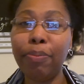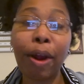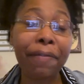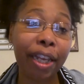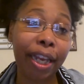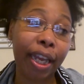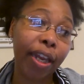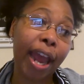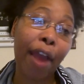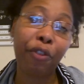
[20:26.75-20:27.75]
prevalent
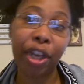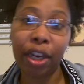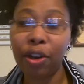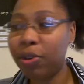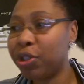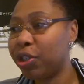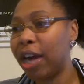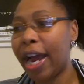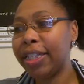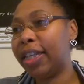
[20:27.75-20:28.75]
in African
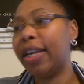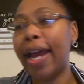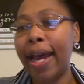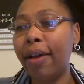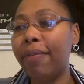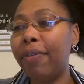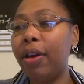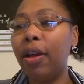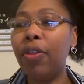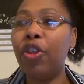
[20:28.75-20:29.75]
culture, I didn't have
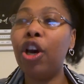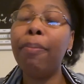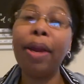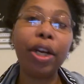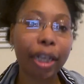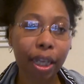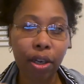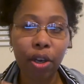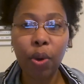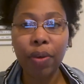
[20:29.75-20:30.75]
the
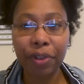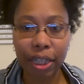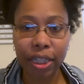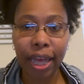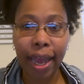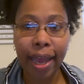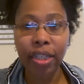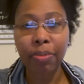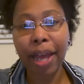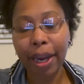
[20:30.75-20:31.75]
American equivalent to that
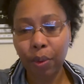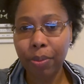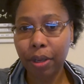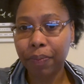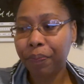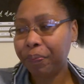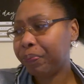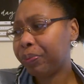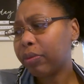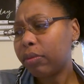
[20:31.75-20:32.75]
as a Black woman.
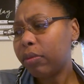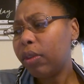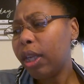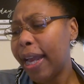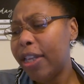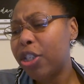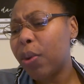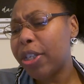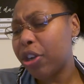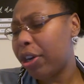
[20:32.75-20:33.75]
Mm-hmm. And
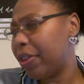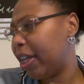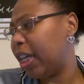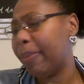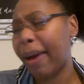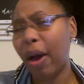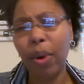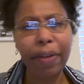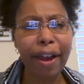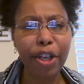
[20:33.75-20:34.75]
so I started thinking about,
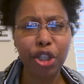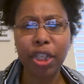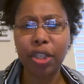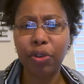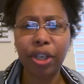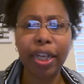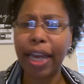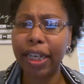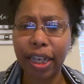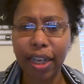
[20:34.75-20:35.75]
what if I just
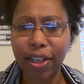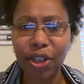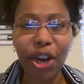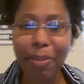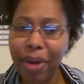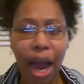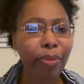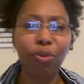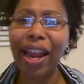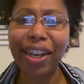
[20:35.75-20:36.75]
created it?
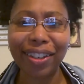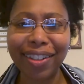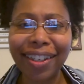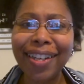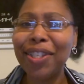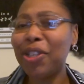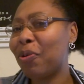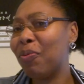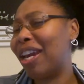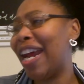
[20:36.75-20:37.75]
I'm a writer.
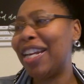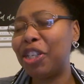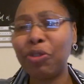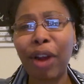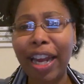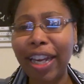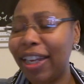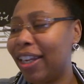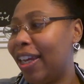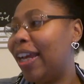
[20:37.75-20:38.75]
So could I just write
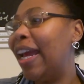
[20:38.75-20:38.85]
it?